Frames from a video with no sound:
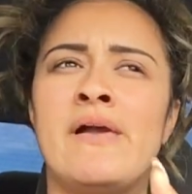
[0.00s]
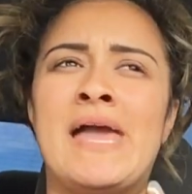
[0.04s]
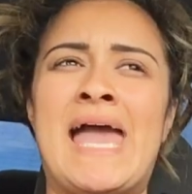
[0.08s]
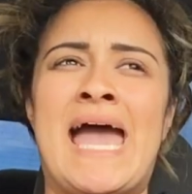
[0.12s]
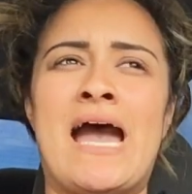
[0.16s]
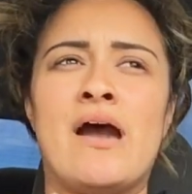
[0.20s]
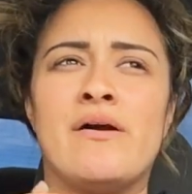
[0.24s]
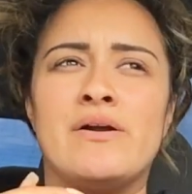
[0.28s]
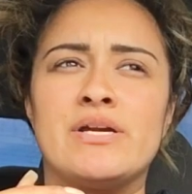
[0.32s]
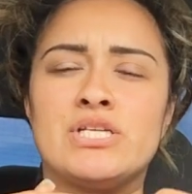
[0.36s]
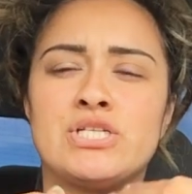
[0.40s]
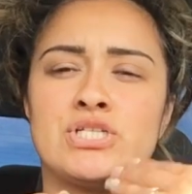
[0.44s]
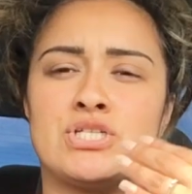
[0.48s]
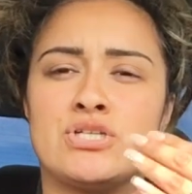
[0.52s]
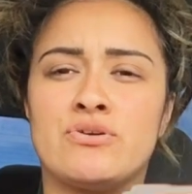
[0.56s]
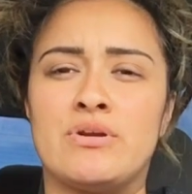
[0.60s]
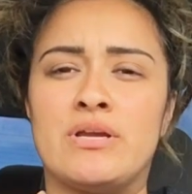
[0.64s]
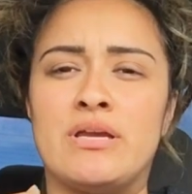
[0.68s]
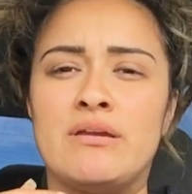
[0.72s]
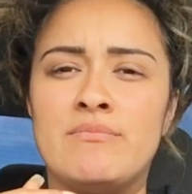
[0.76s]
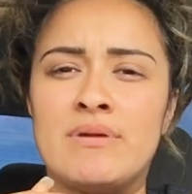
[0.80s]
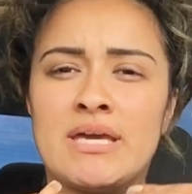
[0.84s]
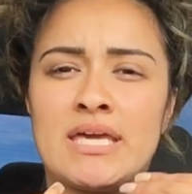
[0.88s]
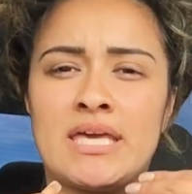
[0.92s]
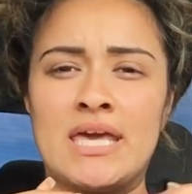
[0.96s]
how
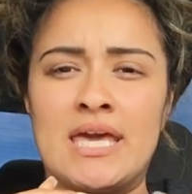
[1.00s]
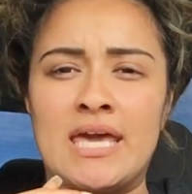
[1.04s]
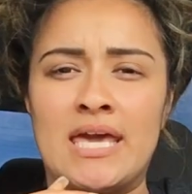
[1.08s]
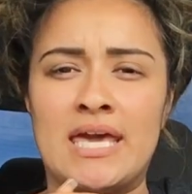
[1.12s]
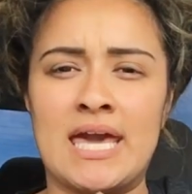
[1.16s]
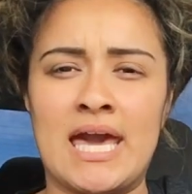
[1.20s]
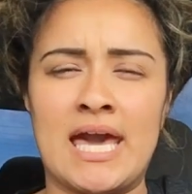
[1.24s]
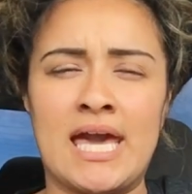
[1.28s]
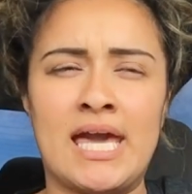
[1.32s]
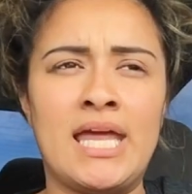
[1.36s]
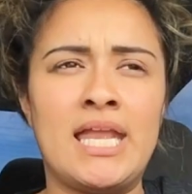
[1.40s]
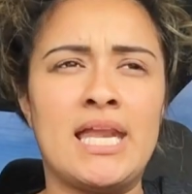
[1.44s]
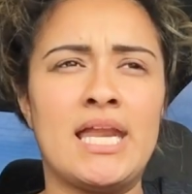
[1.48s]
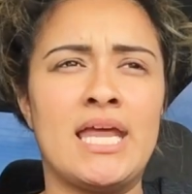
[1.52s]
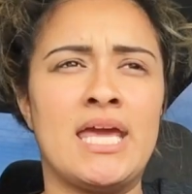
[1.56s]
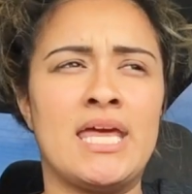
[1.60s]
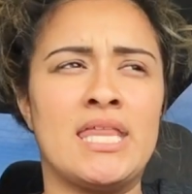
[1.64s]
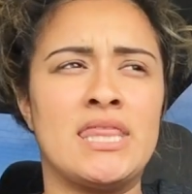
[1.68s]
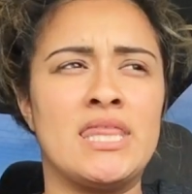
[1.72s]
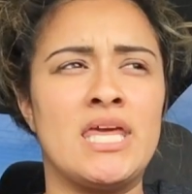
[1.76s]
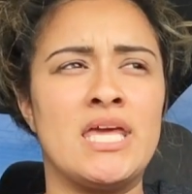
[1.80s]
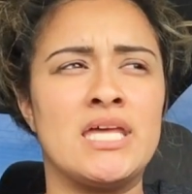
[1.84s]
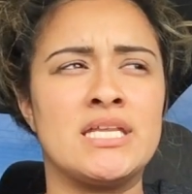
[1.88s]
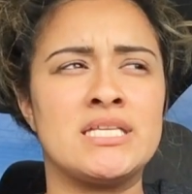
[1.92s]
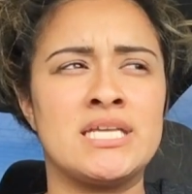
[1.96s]
extreme it can get
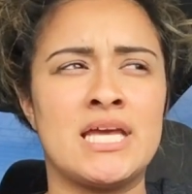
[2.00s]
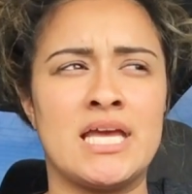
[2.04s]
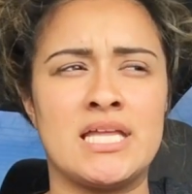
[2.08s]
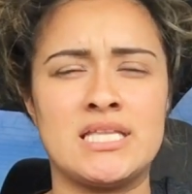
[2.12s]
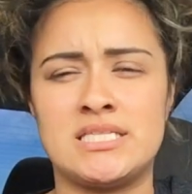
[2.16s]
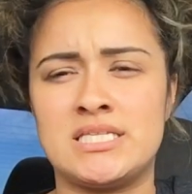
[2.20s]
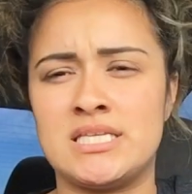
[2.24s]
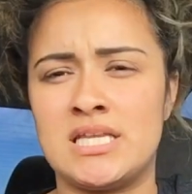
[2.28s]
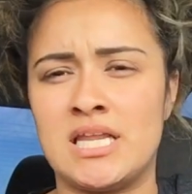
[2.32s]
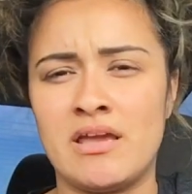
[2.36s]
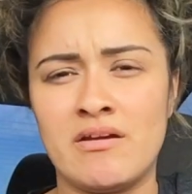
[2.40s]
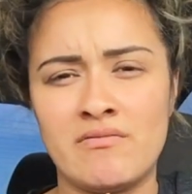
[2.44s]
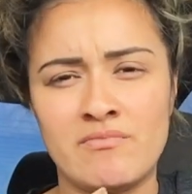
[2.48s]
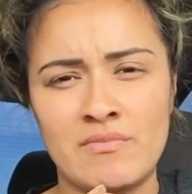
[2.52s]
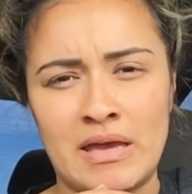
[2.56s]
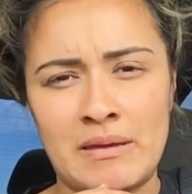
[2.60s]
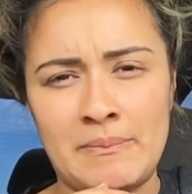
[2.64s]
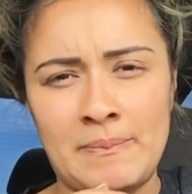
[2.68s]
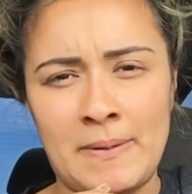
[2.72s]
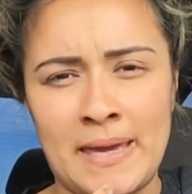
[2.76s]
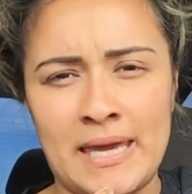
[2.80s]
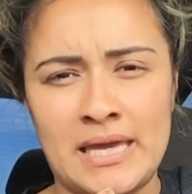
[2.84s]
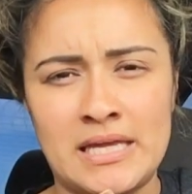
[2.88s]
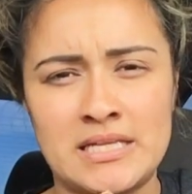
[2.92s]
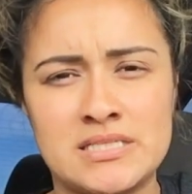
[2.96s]
and the intensity of my
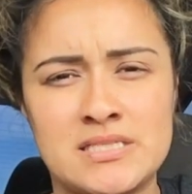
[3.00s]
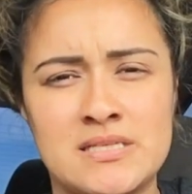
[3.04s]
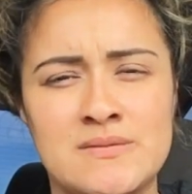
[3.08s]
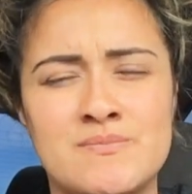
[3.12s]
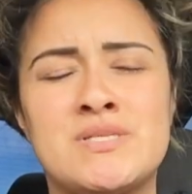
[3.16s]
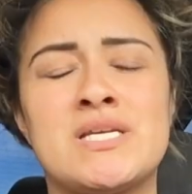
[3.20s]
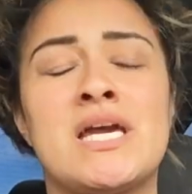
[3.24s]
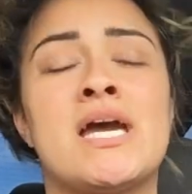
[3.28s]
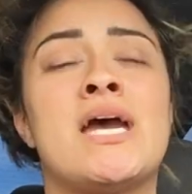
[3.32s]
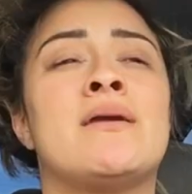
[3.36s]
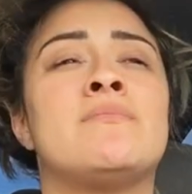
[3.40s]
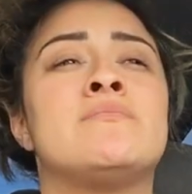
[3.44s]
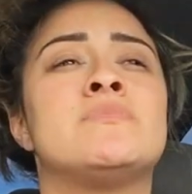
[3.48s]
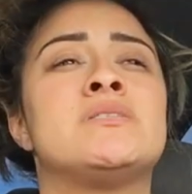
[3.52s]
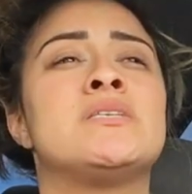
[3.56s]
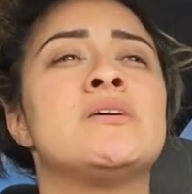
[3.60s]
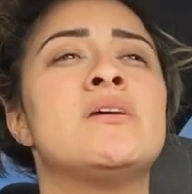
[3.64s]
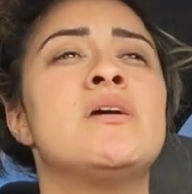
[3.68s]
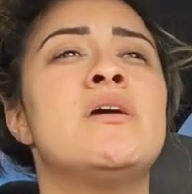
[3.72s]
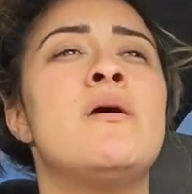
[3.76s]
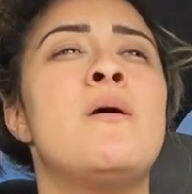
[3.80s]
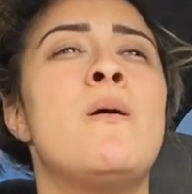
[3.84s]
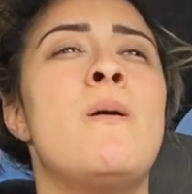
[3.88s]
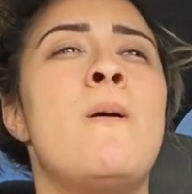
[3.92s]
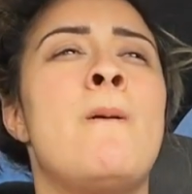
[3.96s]
pain sometimes.
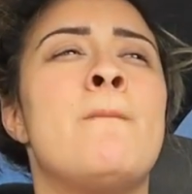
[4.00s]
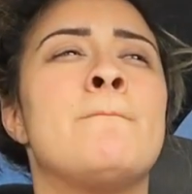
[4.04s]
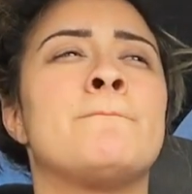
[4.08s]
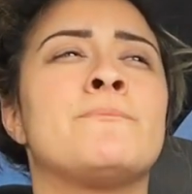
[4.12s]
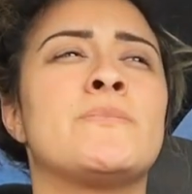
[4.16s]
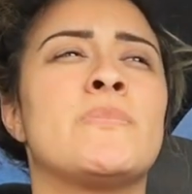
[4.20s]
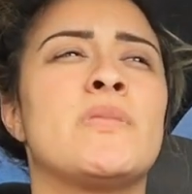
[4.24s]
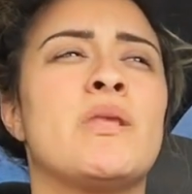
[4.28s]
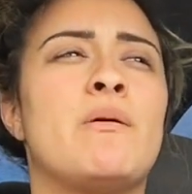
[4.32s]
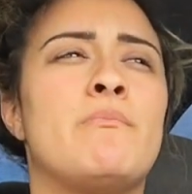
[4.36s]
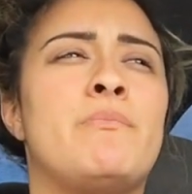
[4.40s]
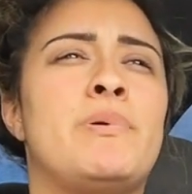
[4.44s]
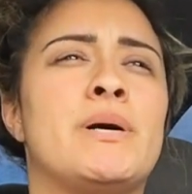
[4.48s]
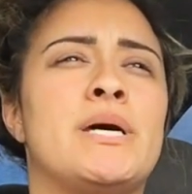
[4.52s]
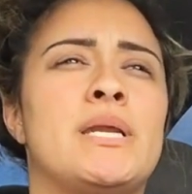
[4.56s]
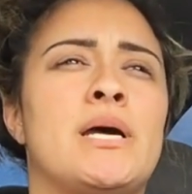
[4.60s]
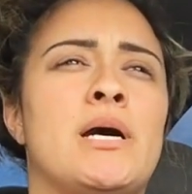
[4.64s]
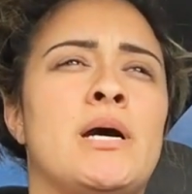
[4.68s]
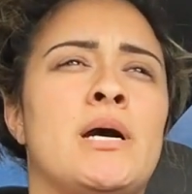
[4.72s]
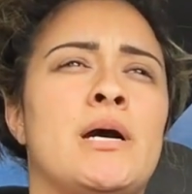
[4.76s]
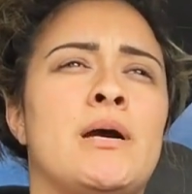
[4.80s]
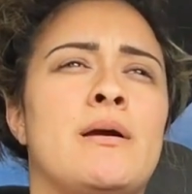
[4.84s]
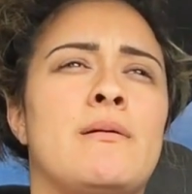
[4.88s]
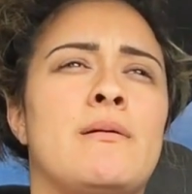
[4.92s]
But